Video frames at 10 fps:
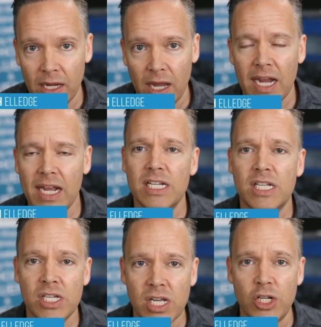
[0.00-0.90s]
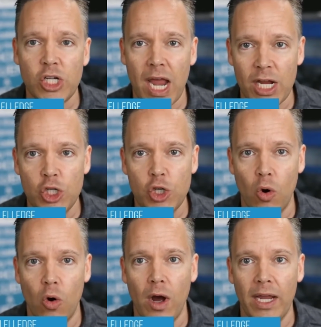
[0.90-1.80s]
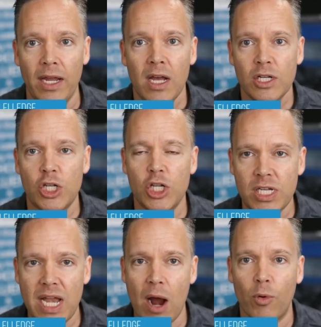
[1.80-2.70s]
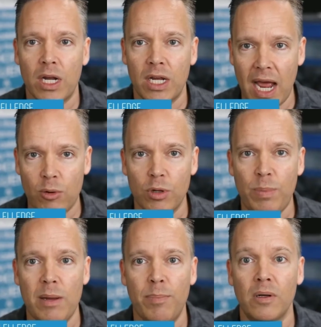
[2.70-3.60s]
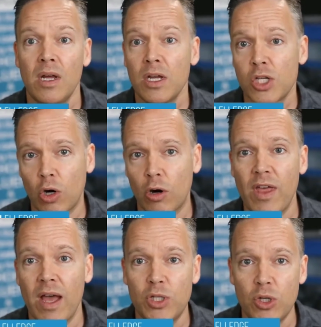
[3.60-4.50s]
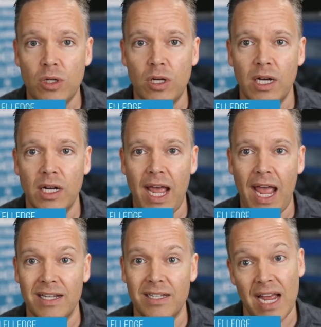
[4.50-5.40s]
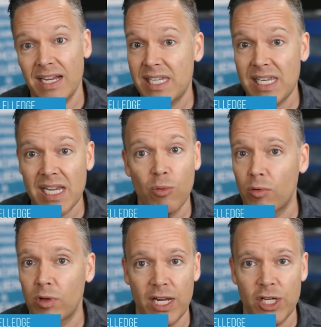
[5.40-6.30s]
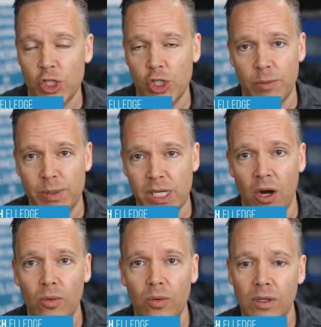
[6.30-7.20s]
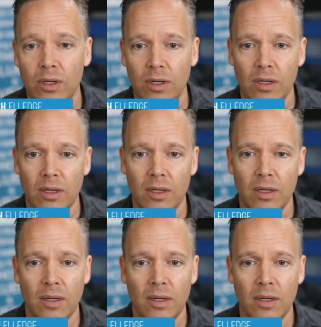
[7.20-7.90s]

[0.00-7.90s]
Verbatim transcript: Yeah. It is such a joy to just network, connect with people, serve them, do good, and see where relationships go. Yeah,